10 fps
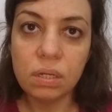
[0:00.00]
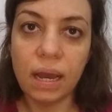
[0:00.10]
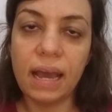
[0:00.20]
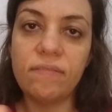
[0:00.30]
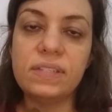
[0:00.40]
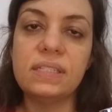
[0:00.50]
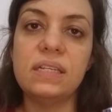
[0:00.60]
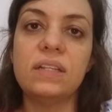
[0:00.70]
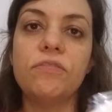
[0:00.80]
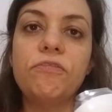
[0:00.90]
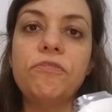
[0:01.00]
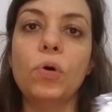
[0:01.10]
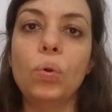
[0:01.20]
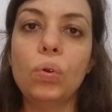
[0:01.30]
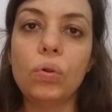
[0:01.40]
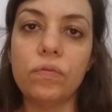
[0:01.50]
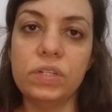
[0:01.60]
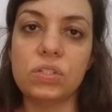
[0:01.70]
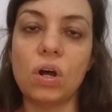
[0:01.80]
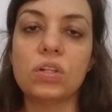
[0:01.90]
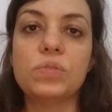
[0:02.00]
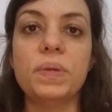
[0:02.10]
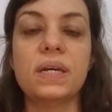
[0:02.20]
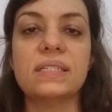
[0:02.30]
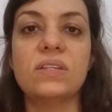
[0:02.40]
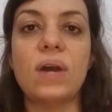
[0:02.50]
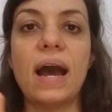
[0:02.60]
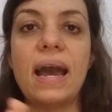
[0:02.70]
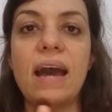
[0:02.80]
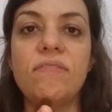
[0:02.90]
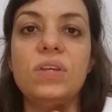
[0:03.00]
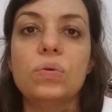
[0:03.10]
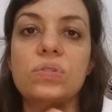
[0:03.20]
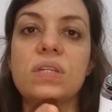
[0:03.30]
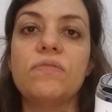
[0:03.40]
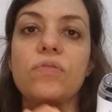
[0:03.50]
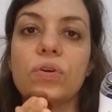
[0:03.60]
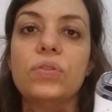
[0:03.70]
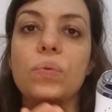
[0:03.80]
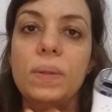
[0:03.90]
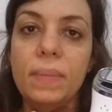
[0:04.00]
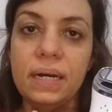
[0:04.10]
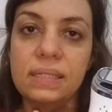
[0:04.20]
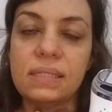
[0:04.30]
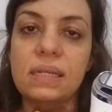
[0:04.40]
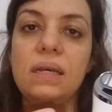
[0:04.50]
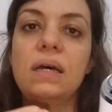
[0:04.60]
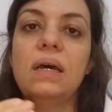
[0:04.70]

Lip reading: I haven't seen the full results because I haven't used it for 3 months,